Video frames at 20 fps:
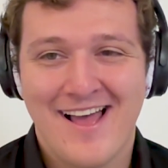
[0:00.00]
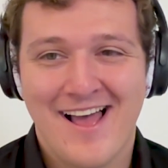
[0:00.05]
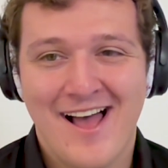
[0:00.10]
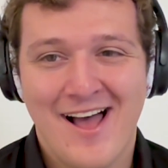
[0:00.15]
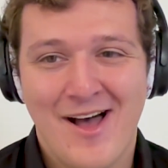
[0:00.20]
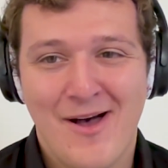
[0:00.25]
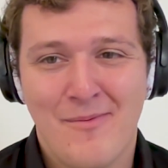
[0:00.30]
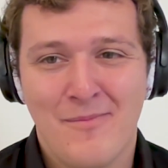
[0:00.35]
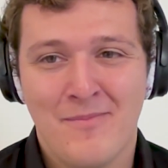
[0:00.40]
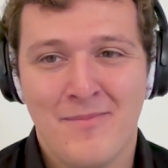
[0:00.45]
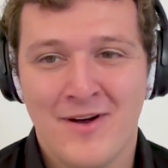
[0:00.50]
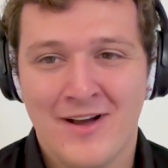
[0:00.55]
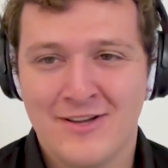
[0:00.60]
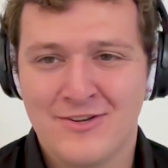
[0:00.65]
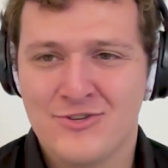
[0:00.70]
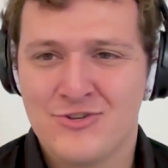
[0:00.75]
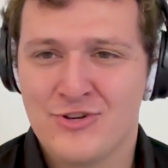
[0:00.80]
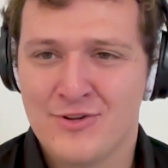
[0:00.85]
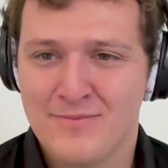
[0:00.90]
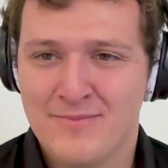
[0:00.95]
um,
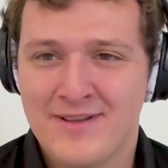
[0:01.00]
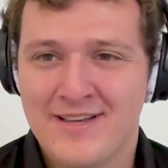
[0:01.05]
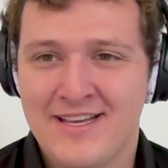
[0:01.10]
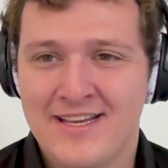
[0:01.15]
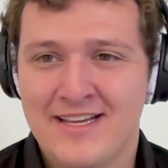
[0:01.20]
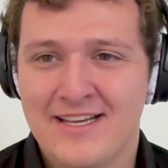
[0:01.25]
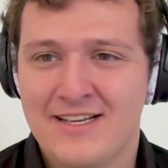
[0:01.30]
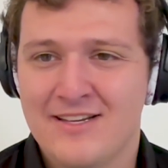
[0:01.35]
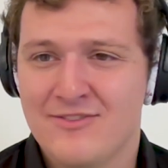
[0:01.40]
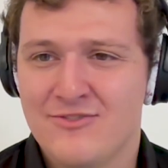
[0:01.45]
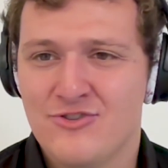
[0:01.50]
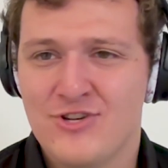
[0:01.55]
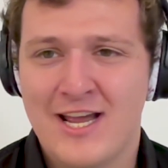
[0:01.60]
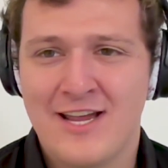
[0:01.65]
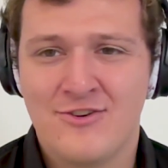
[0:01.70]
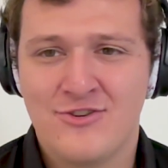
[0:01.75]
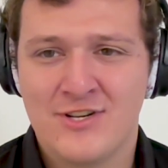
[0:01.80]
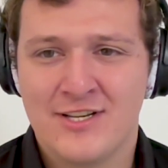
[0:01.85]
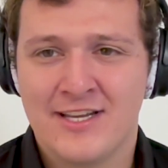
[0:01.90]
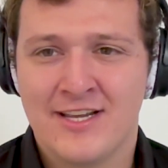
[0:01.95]
but should be
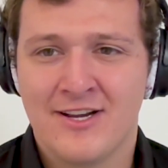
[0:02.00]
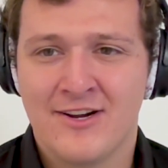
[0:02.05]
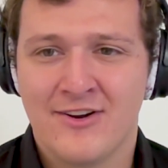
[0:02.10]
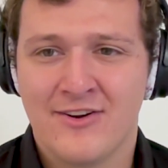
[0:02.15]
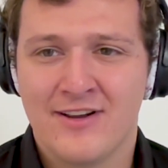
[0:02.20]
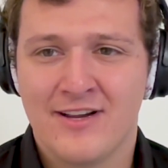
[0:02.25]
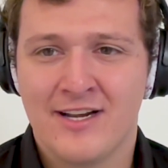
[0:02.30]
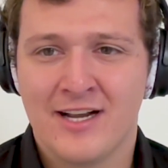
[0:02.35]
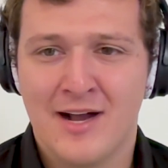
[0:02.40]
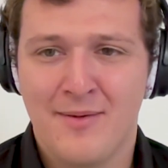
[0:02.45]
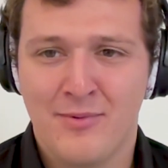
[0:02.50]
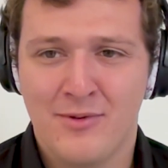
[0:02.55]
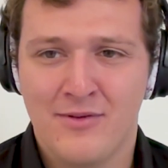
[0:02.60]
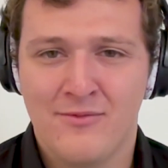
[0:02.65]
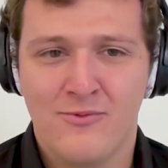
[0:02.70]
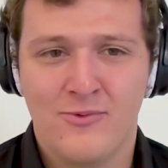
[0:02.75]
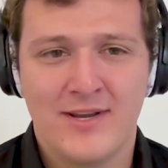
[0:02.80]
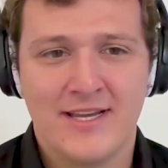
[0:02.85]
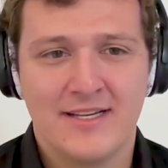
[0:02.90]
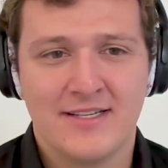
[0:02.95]
changing here in a couple
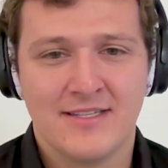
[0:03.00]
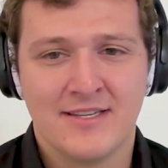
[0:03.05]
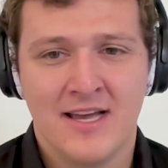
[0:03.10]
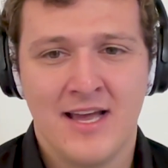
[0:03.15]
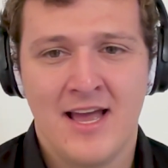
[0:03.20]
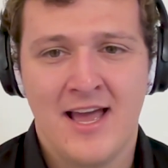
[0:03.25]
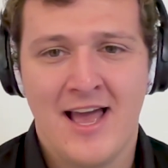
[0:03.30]
of weeks